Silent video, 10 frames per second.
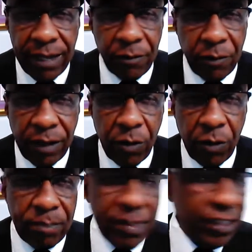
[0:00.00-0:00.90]

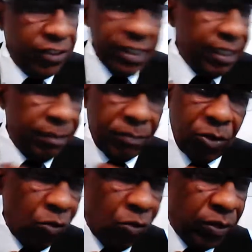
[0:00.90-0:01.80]
where Ben's Chili
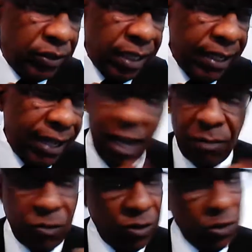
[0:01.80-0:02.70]
Bowl was
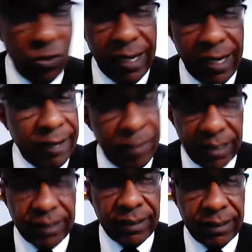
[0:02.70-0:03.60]
almost going out of
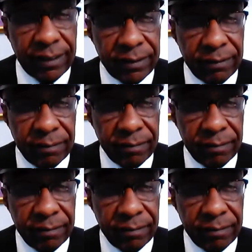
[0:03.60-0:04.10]
business